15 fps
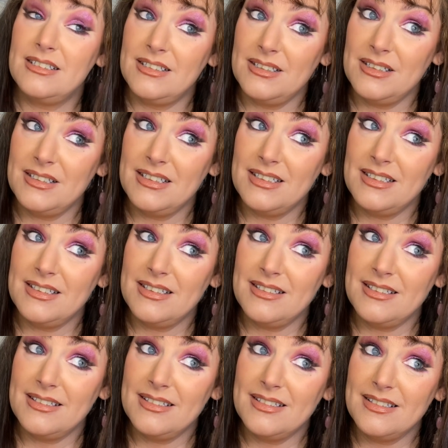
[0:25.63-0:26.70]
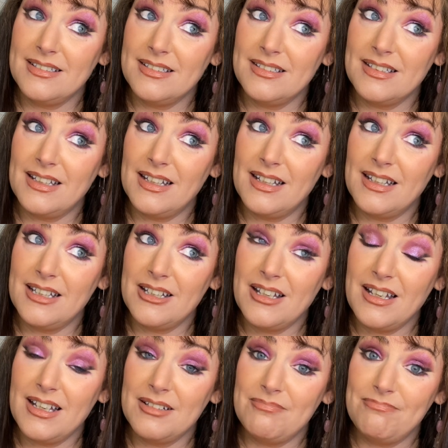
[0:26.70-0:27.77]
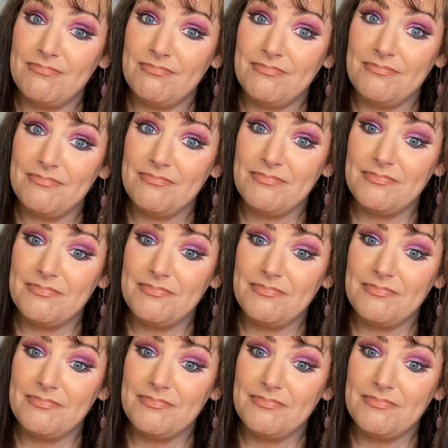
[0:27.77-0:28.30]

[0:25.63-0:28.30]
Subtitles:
(silence)